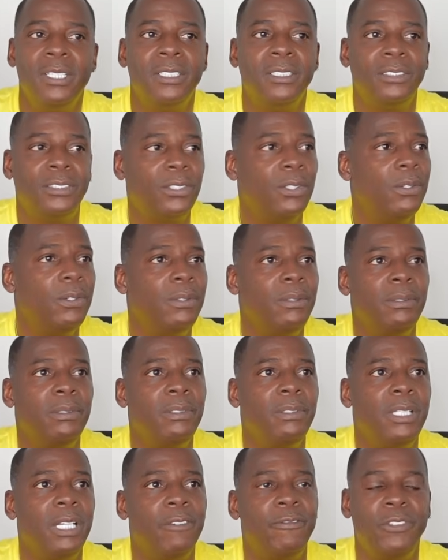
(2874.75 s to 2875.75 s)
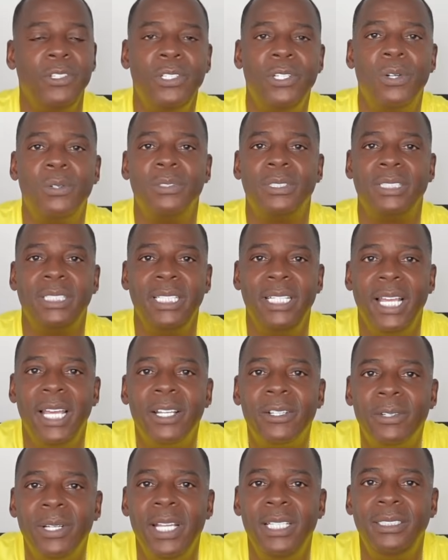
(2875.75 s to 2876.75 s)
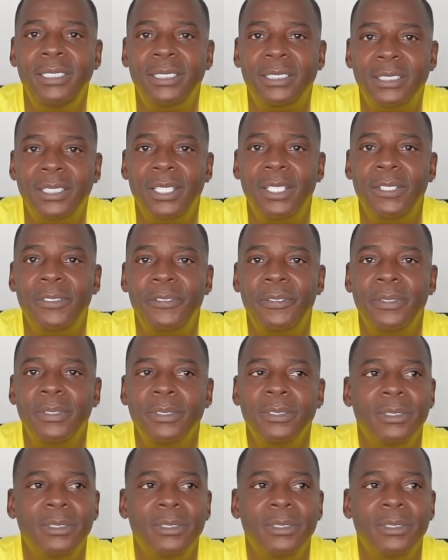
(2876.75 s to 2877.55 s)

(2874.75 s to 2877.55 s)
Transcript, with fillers: So if you don't see that crazy stuff,